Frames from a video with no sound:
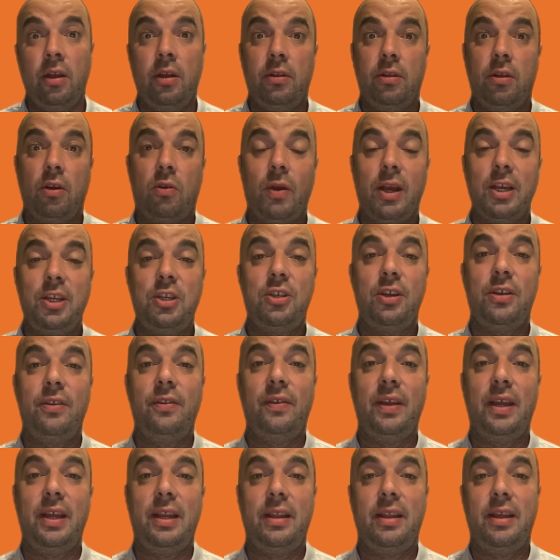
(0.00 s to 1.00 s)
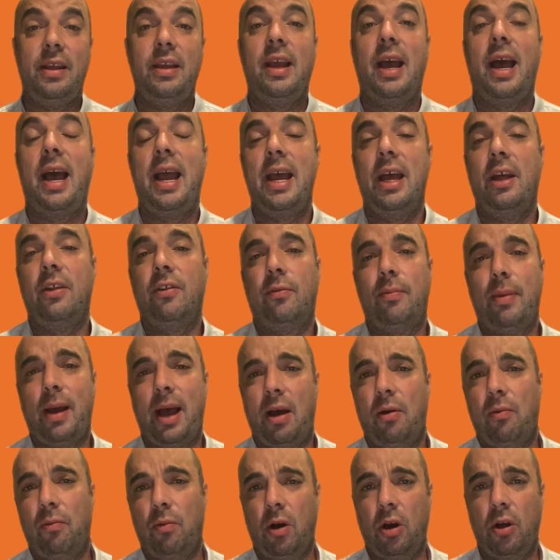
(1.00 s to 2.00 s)
The questions in the IELTS
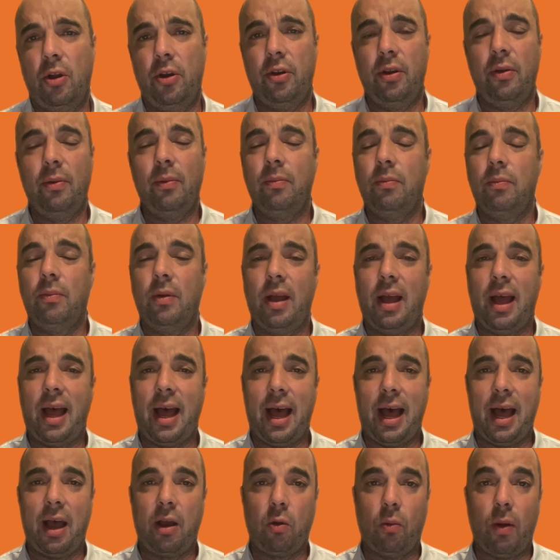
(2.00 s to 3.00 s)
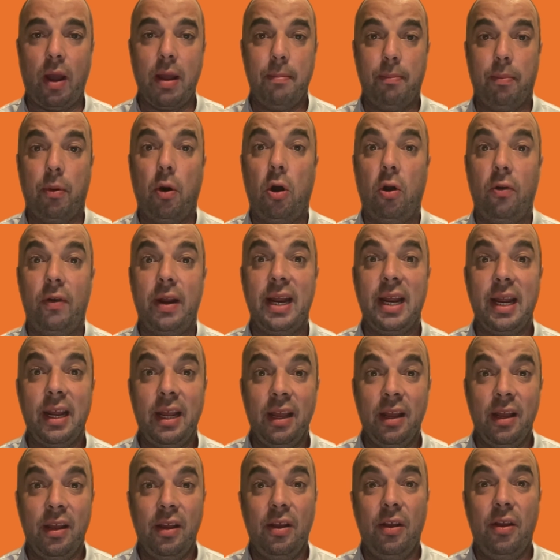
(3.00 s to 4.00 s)
part one are quite boring.